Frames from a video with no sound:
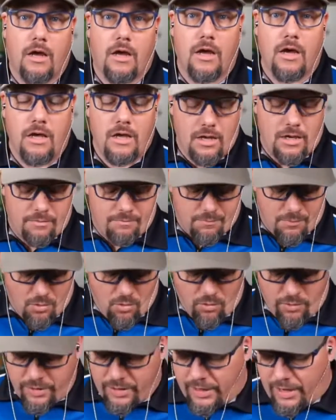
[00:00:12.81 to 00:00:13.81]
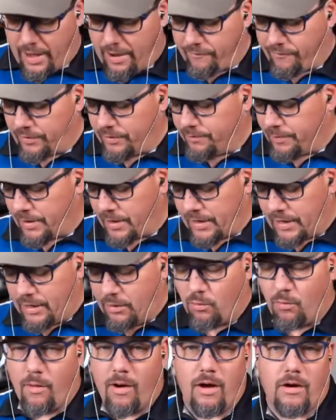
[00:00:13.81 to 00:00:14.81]
Good morning,
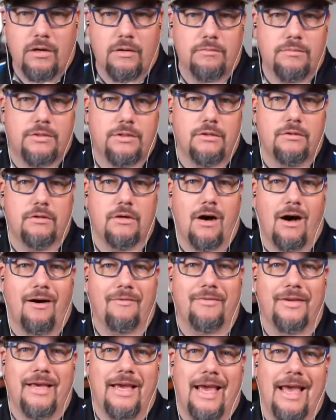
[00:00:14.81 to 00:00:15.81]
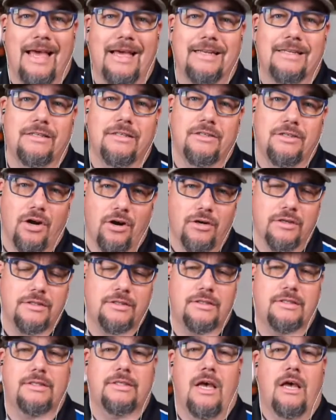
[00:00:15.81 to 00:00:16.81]
everybody. Welcome to Coffee and
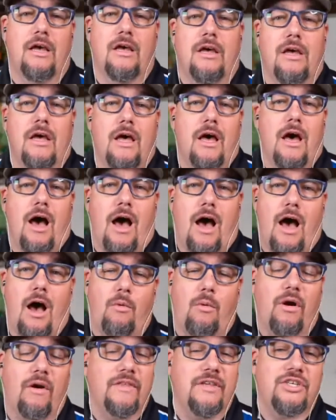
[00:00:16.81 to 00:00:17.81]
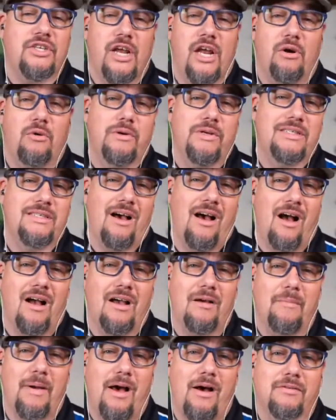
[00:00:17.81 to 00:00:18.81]
Darts. Where on this channel, we
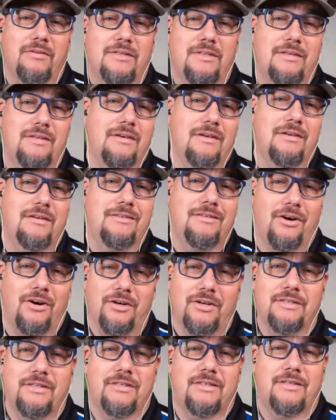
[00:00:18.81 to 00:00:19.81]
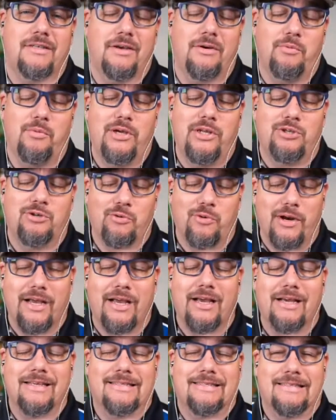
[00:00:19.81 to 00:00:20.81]
talk about darts and we
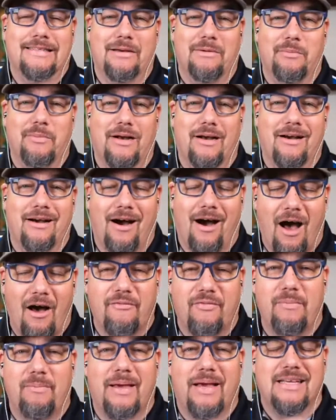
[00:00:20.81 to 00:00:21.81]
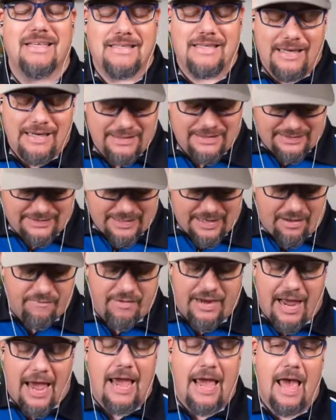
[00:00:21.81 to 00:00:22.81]
drink some coffee because it is
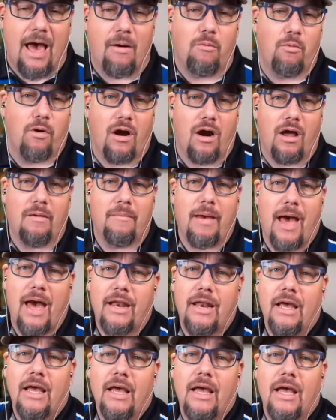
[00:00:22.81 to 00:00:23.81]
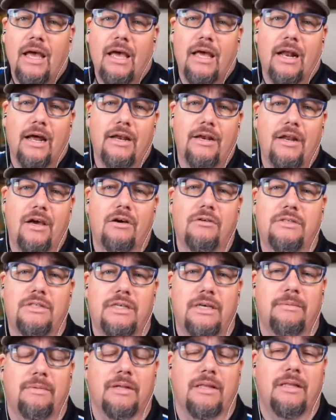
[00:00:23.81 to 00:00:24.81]
7 a.m. where I'm at. And I know
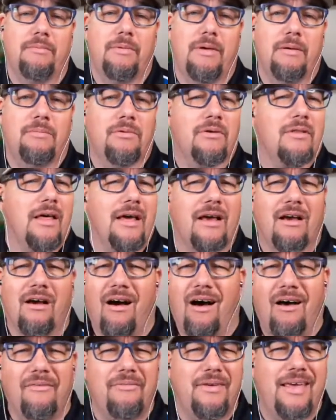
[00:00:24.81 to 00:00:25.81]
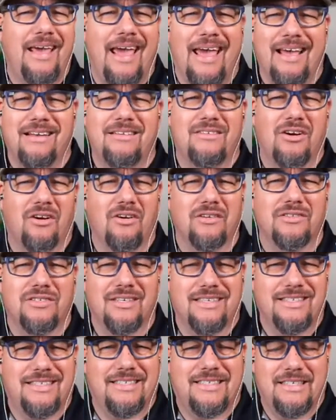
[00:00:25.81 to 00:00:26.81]
typically people are like, coffee and
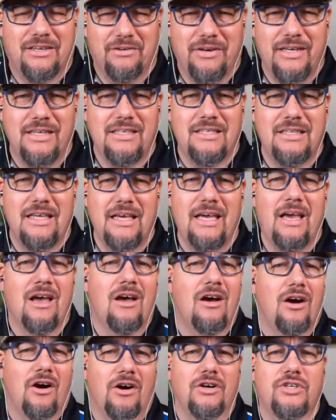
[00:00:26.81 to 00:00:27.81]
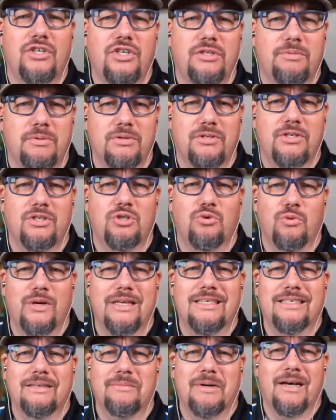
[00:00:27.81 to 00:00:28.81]
darts? Seriously? Aren't you supposed to
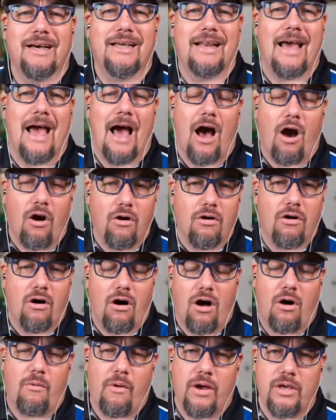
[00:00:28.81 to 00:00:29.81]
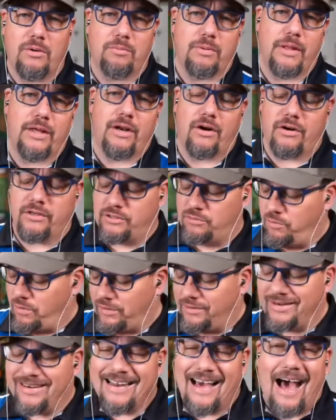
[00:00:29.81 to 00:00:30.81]
drink some kind of alcohol while you play darts?
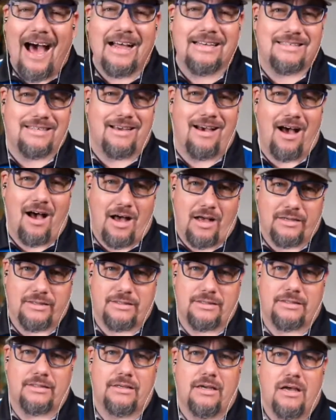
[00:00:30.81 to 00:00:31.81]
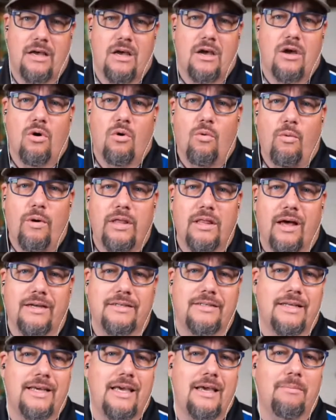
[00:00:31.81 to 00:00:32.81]
Well, not us. We
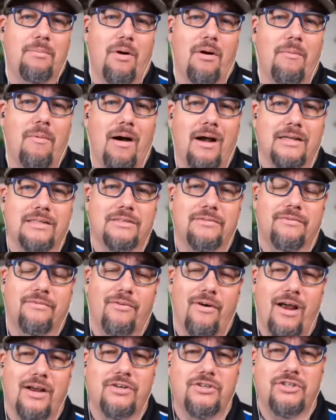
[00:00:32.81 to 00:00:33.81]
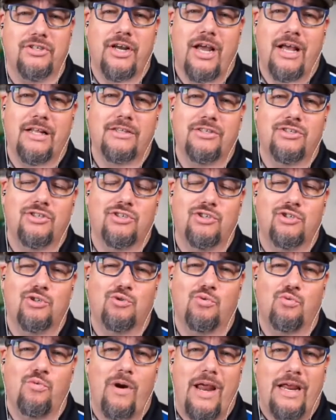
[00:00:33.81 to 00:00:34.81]
like to keep our minds fresh and
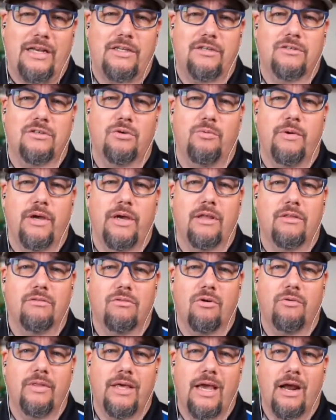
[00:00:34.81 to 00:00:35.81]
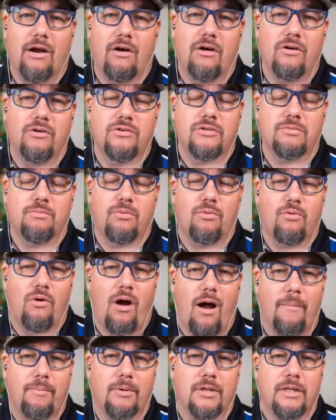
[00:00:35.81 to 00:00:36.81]
straight so we can throw the arrows
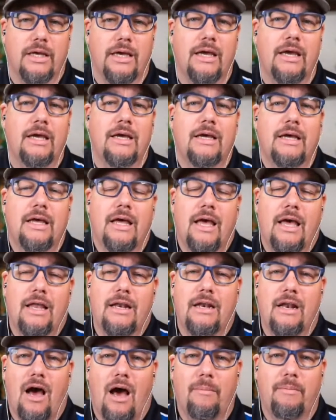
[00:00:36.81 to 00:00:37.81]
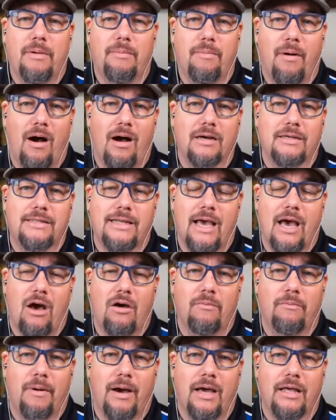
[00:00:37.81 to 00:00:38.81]
properly and not be bogged
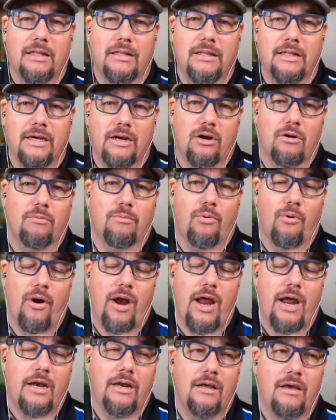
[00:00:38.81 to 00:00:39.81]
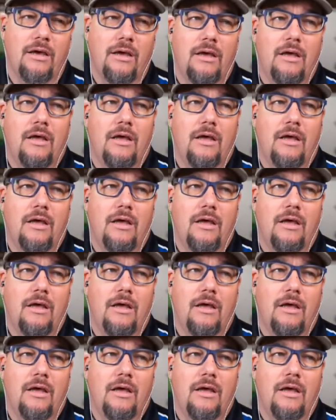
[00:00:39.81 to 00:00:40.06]
down by liquor brain.